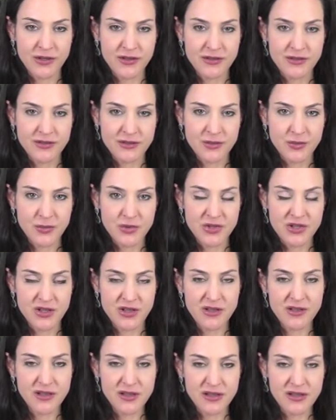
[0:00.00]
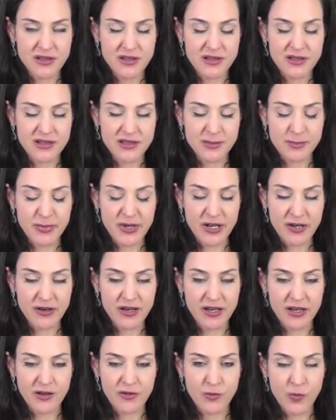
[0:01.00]
which in the
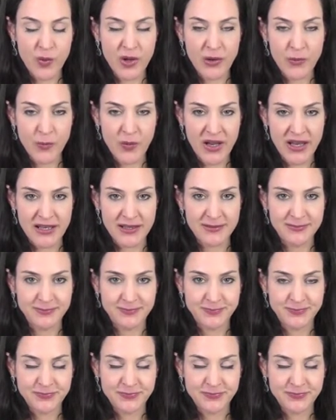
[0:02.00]
spirit of win-win.